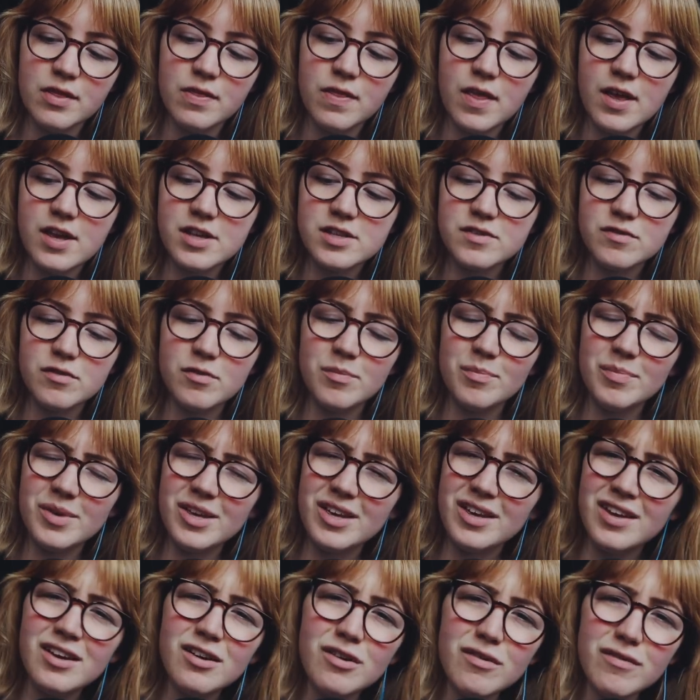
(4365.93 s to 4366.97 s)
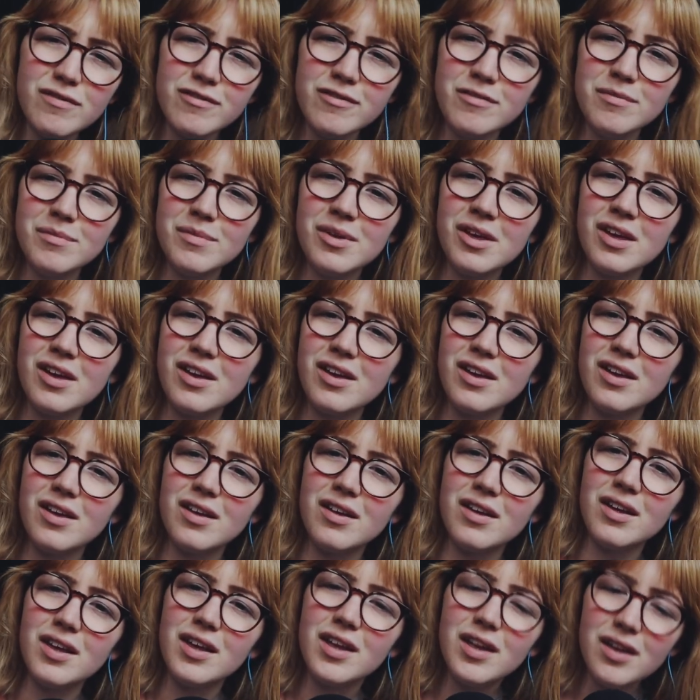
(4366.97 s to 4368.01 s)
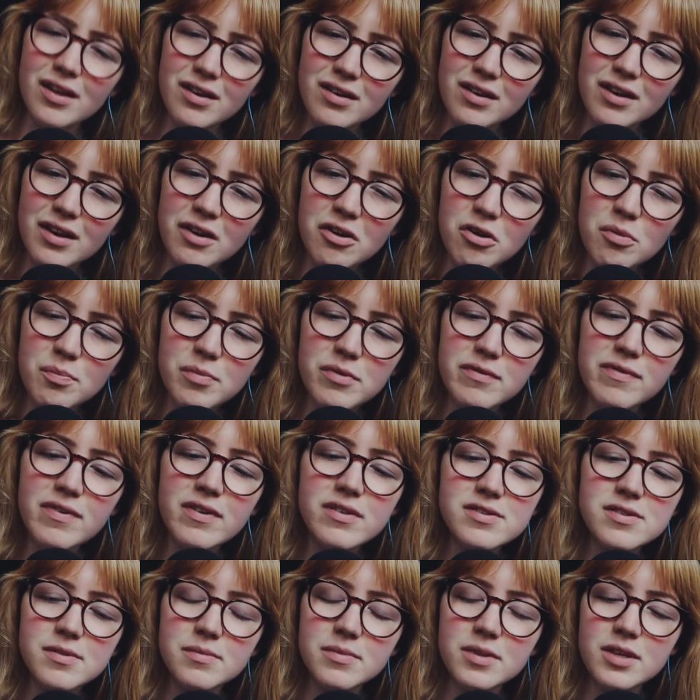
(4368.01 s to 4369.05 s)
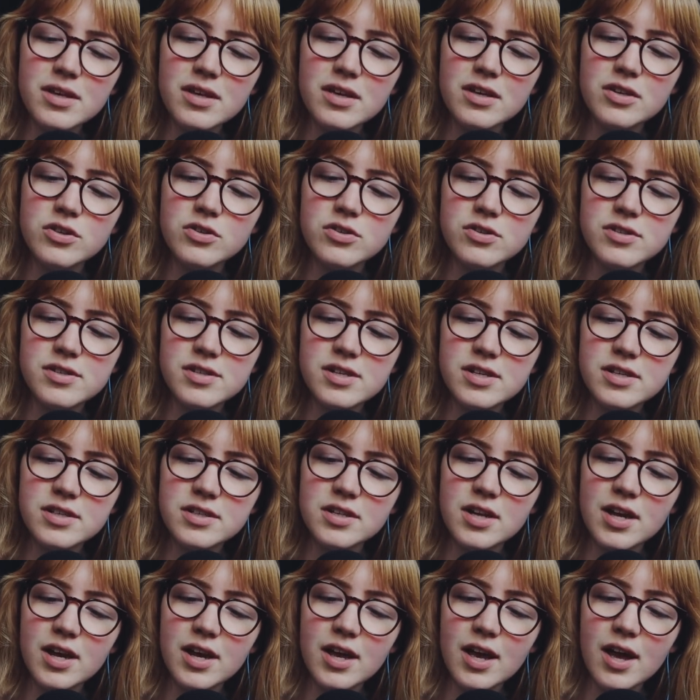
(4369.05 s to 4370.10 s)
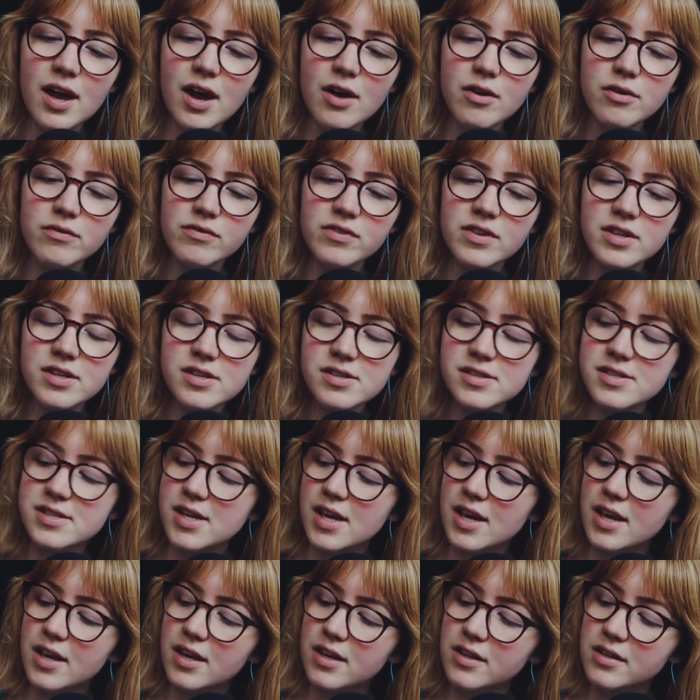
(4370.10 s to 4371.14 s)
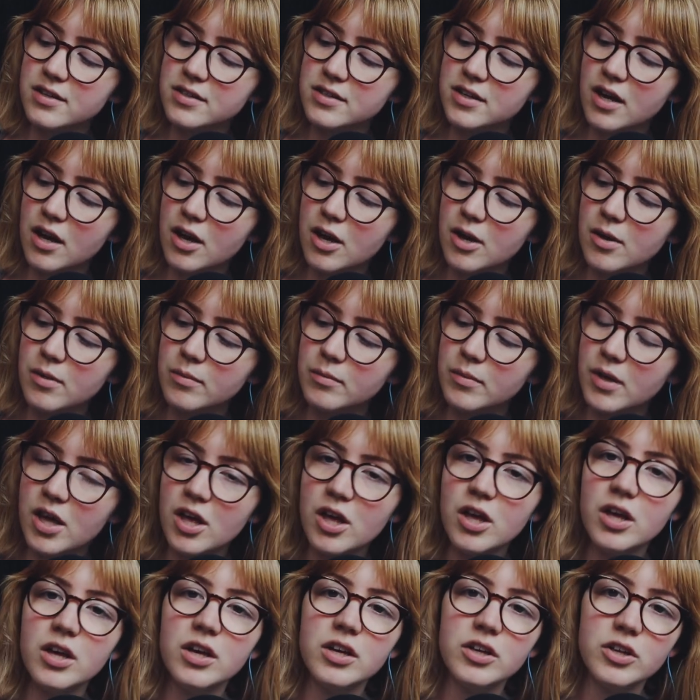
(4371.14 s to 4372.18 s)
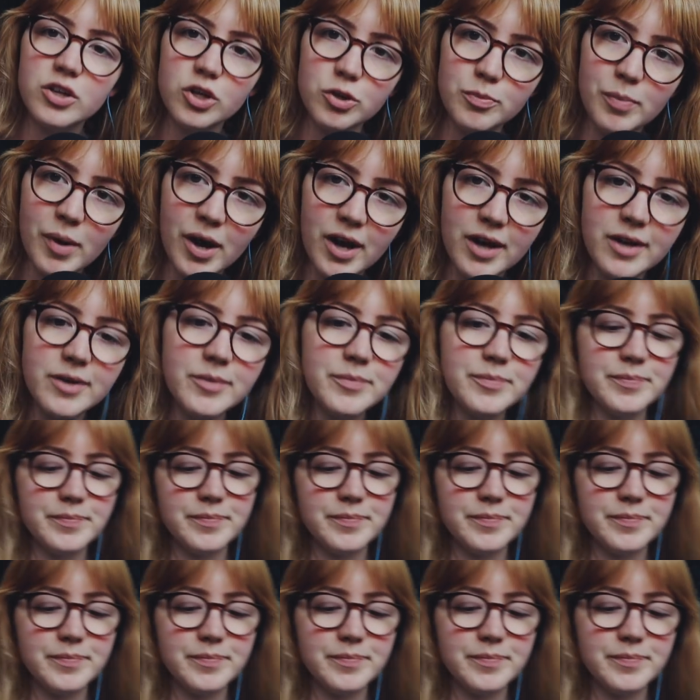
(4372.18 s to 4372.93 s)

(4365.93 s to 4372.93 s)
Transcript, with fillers: Thanks for being here for me and I hope you found something interesting today out of this, and um, goodbye.